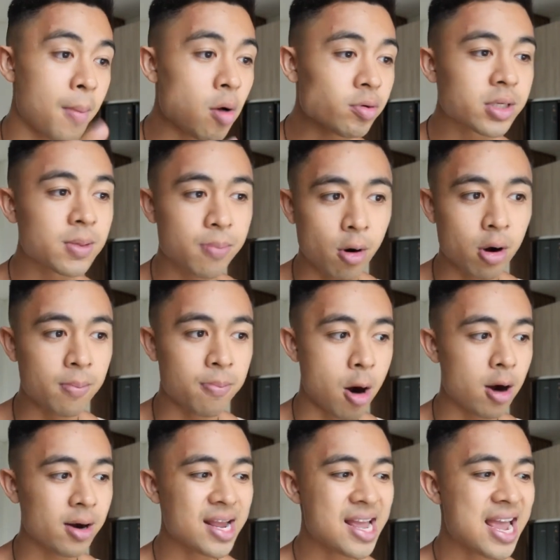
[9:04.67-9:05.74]
the most important
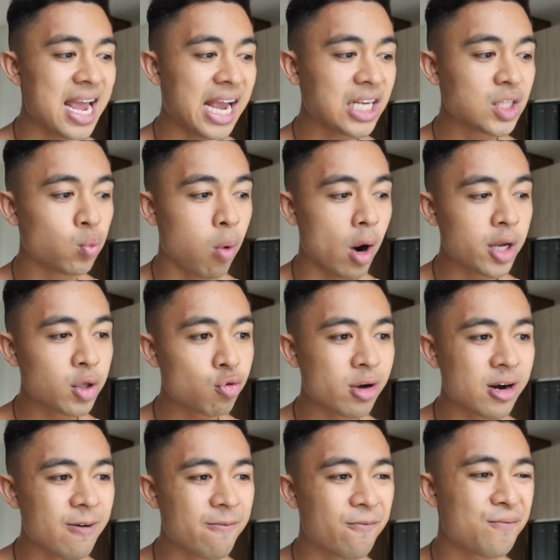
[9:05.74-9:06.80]
part is where you're
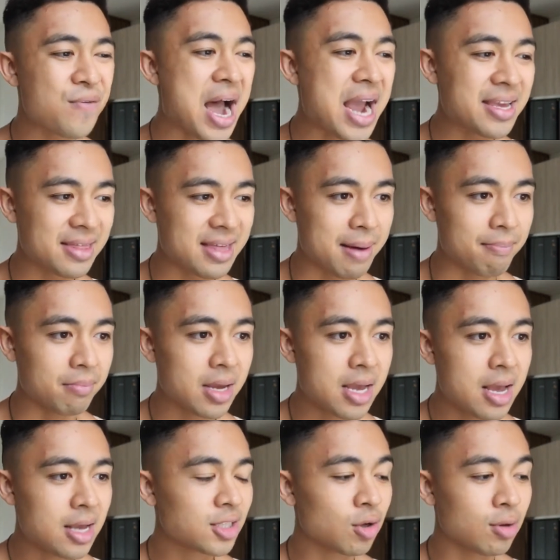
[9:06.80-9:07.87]
gonna find them.
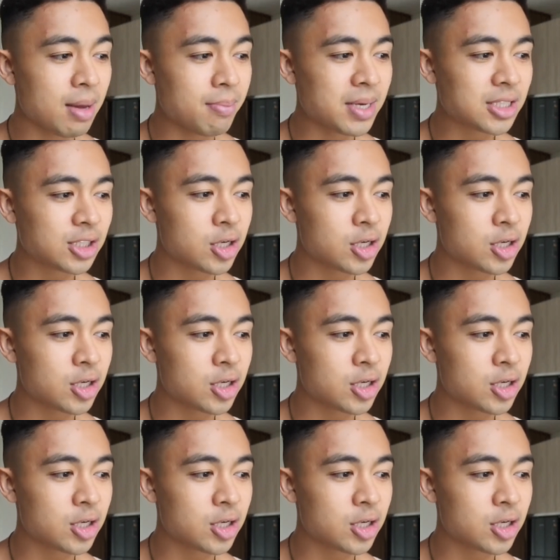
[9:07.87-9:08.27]
So let me